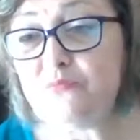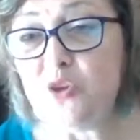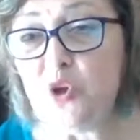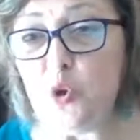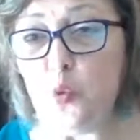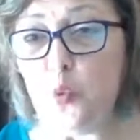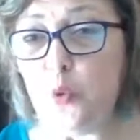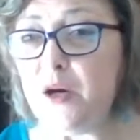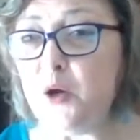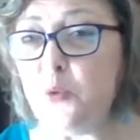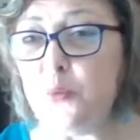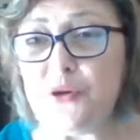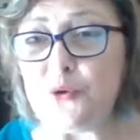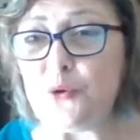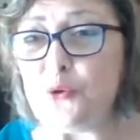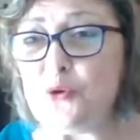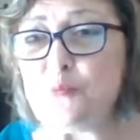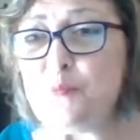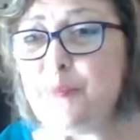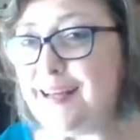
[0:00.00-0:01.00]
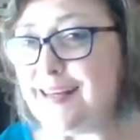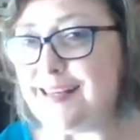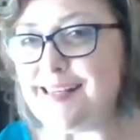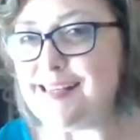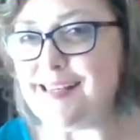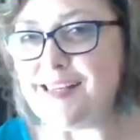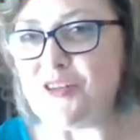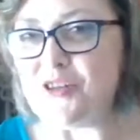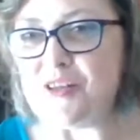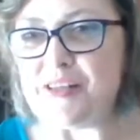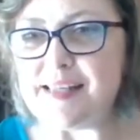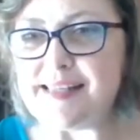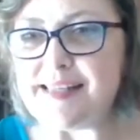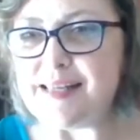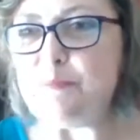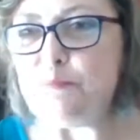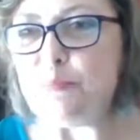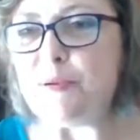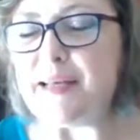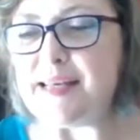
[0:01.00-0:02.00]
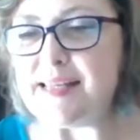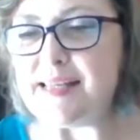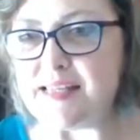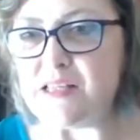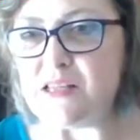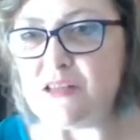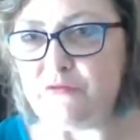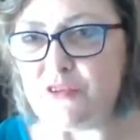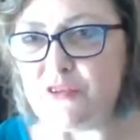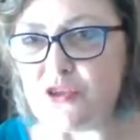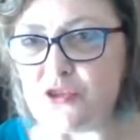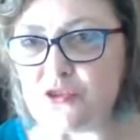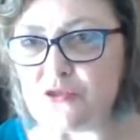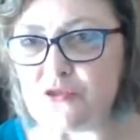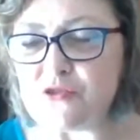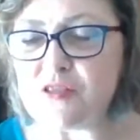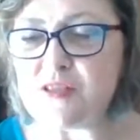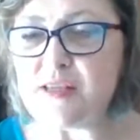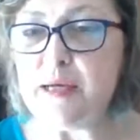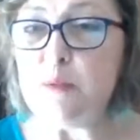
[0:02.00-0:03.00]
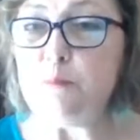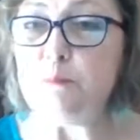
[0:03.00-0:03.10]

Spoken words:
where we don't make decisions simply as individuals,